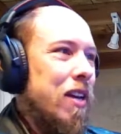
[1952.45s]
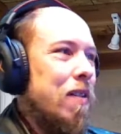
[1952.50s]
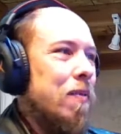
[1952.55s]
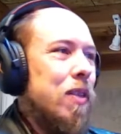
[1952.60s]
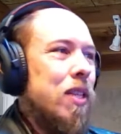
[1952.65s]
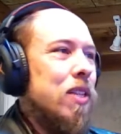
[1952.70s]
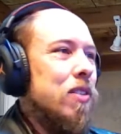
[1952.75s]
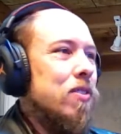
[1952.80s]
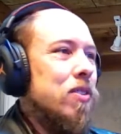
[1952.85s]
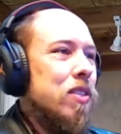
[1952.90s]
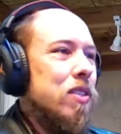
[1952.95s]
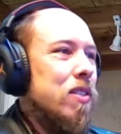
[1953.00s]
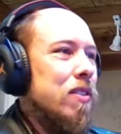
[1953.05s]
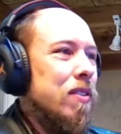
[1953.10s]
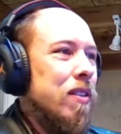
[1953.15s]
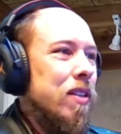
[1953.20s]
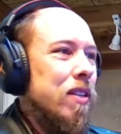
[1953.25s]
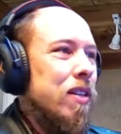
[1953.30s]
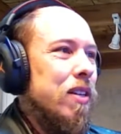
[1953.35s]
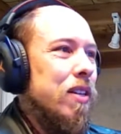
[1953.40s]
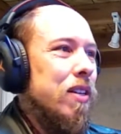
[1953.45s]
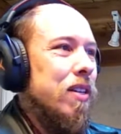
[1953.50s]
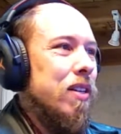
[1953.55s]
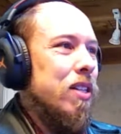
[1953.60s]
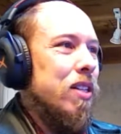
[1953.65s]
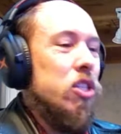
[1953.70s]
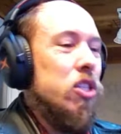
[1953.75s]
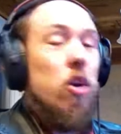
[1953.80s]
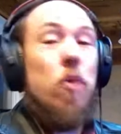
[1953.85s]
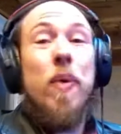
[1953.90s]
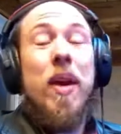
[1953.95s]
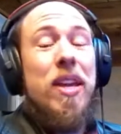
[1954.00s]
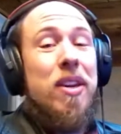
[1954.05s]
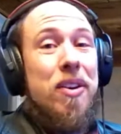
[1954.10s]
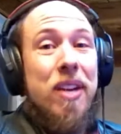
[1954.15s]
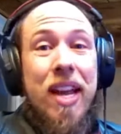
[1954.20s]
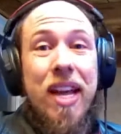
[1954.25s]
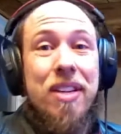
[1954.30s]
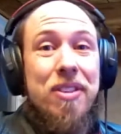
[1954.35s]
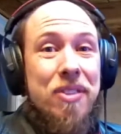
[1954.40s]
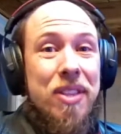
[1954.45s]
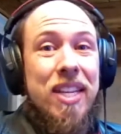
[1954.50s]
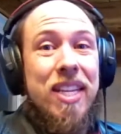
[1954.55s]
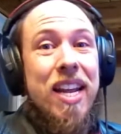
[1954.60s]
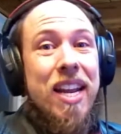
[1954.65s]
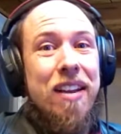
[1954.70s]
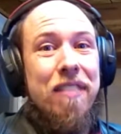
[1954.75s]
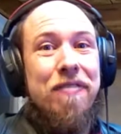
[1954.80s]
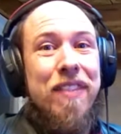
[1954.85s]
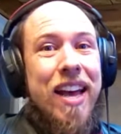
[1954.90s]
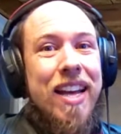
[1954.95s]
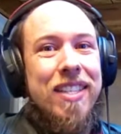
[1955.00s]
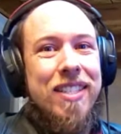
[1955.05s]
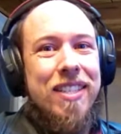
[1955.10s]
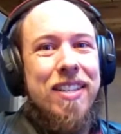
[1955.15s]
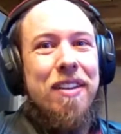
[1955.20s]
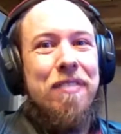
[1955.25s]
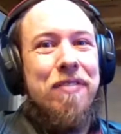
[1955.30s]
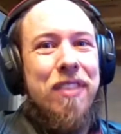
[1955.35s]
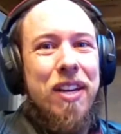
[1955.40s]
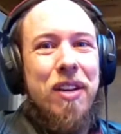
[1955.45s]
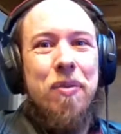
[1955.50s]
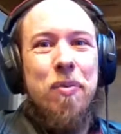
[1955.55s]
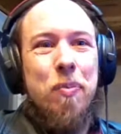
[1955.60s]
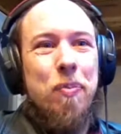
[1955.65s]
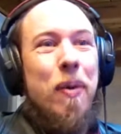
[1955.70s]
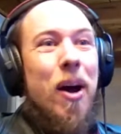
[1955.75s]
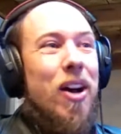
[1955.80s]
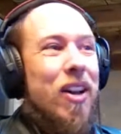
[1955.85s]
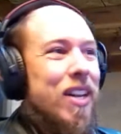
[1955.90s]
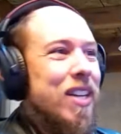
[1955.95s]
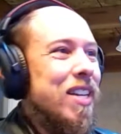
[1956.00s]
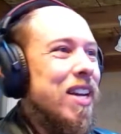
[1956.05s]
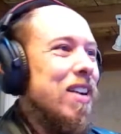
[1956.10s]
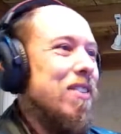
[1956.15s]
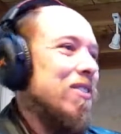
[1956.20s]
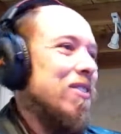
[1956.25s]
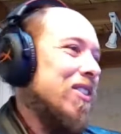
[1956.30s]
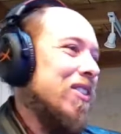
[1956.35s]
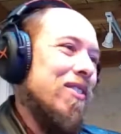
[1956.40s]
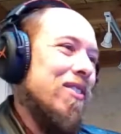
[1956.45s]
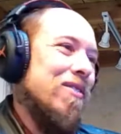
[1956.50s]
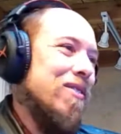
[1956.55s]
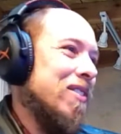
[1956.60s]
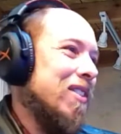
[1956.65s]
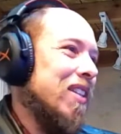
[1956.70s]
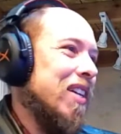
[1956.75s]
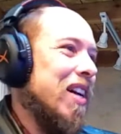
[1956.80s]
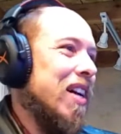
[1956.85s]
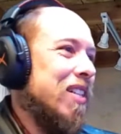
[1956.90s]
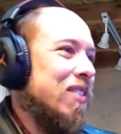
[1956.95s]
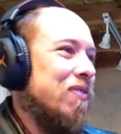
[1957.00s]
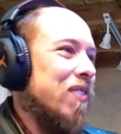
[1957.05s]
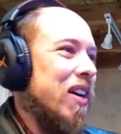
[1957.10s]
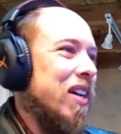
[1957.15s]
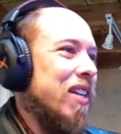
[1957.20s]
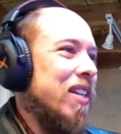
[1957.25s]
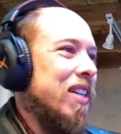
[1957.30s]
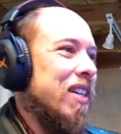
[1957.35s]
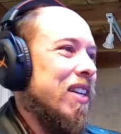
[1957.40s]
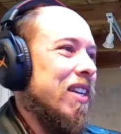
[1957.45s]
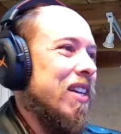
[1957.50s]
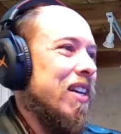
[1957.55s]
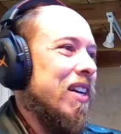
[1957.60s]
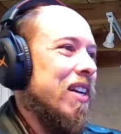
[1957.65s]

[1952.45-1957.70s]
I mean, there's no way you could enter the data fast enough that it would bog it down, so it's fine.